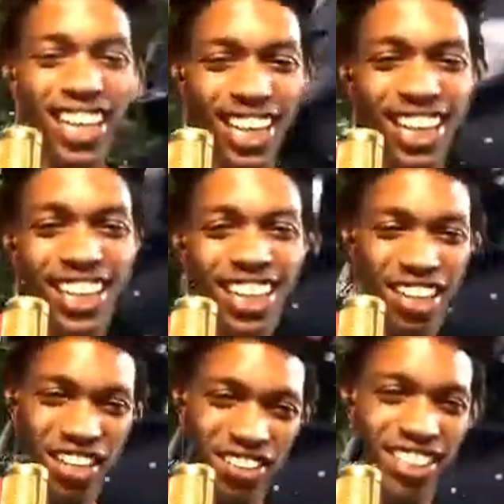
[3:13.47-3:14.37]
Are you
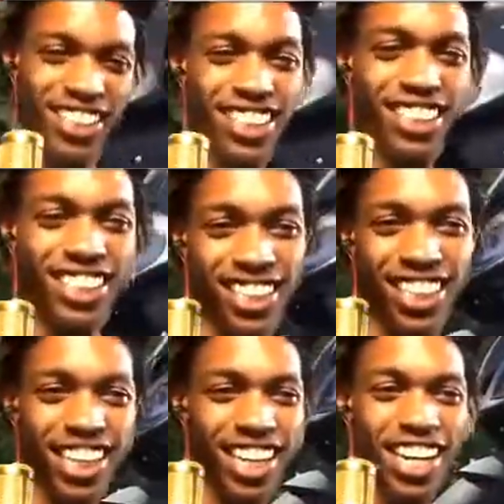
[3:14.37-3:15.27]
racist?
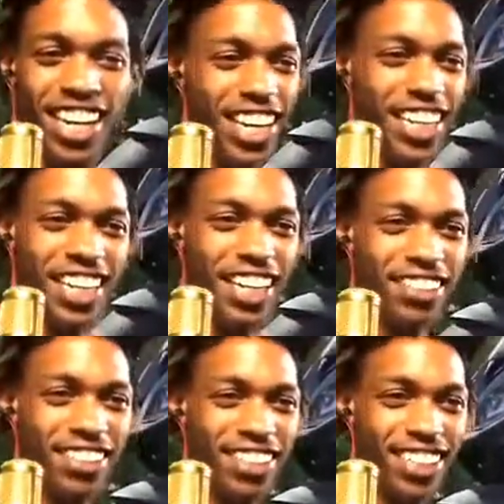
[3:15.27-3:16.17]
Are you
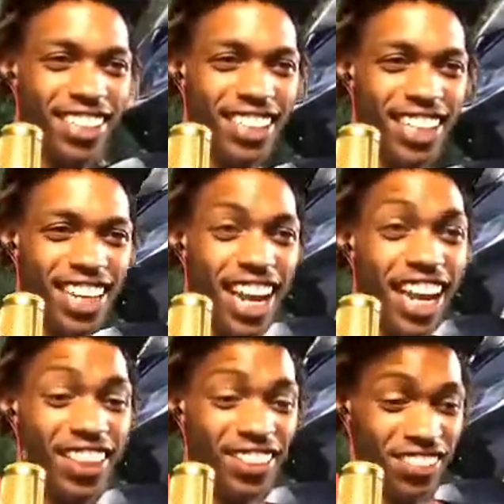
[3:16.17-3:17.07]
crazy? He
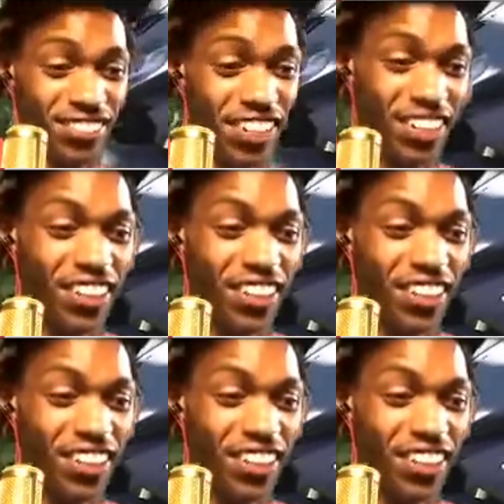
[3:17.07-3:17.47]
looked around. Hold